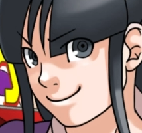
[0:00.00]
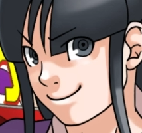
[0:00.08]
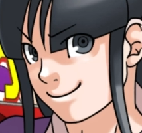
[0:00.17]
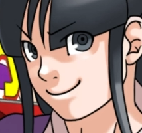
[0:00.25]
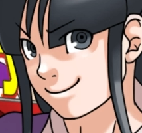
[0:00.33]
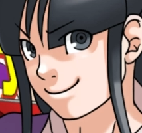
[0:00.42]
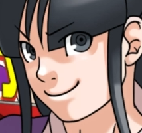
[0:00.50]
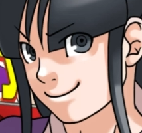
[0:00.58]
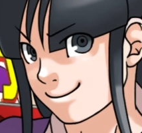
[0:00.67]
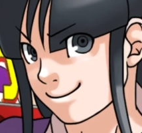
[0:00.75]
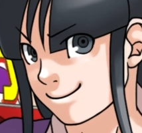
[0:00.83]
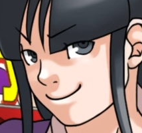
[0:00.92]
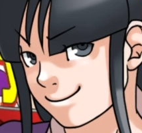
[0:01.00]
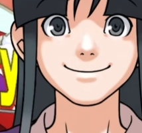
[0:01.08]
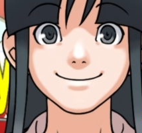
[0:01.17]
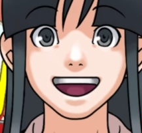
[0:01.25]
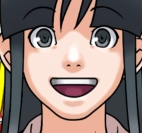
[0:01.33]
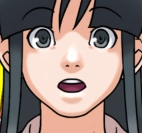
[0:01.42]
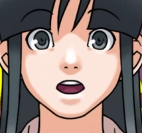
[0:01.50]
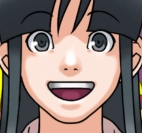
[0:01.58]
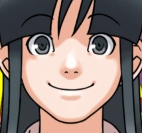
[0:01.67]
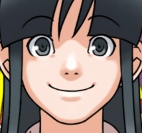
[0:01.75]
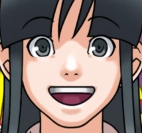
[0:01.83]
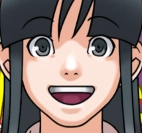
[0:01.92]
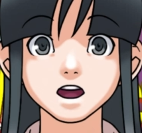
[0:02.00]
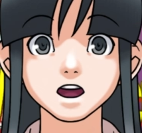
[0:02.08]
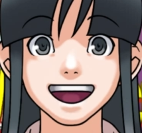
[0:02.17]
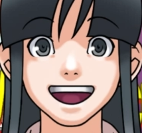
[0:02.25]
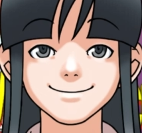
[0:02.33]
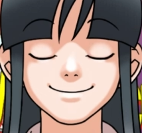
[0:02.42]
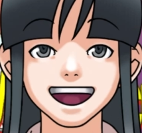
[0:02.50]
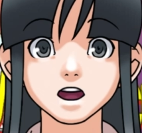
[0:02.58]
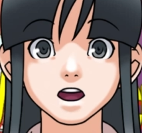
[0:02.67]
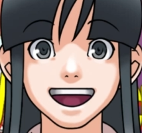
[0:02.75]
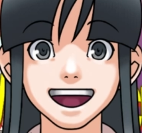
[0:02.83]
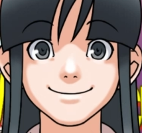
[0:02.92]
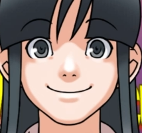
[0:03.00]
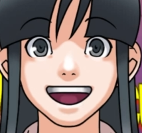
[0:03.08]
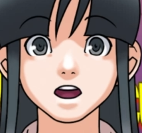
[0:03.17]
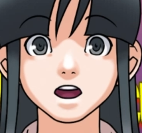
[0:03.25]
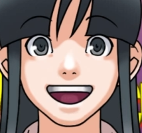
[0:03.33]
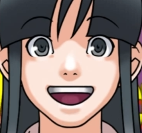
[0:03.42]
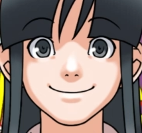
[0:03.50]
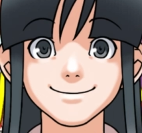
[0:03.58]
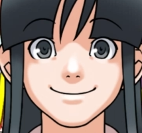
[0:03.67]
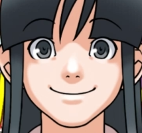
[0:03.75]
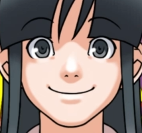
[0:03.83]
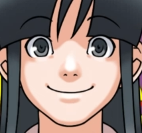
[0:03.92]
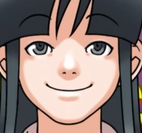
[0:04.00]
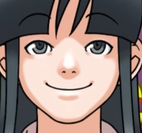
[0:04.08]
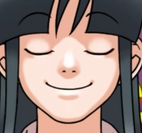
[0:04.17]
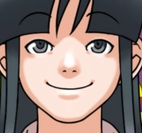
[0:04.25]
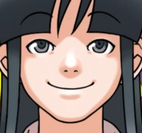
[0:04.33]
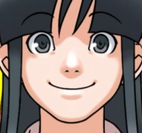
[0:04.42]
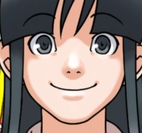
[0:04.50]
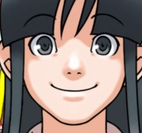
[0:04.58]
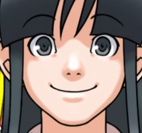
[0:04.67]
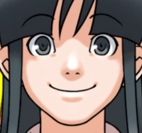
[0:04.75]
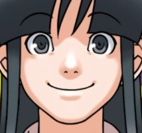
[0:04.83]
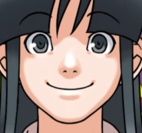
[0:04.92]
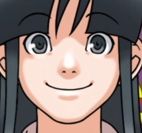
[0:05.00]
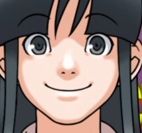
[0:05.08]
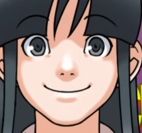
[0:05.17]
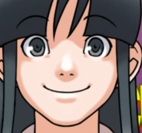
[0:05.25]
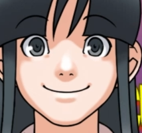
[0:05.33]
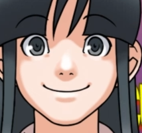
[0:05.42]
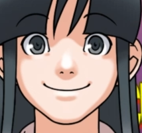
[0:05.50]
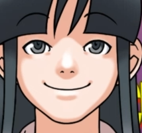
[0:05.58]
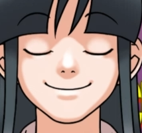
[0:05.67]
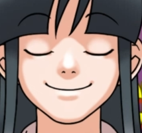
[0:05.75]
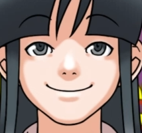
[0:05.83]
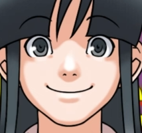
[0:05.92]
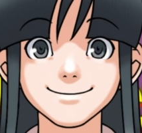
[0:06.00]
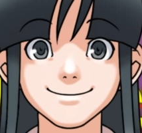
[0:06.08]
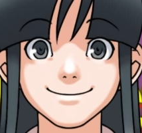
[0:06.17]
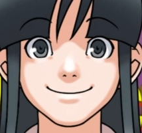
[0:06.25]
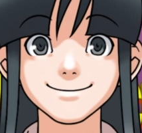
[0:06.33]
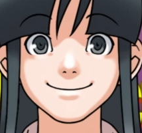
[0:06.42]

question with a response. Just focus on the yellow snow. I bet all the stars stay at that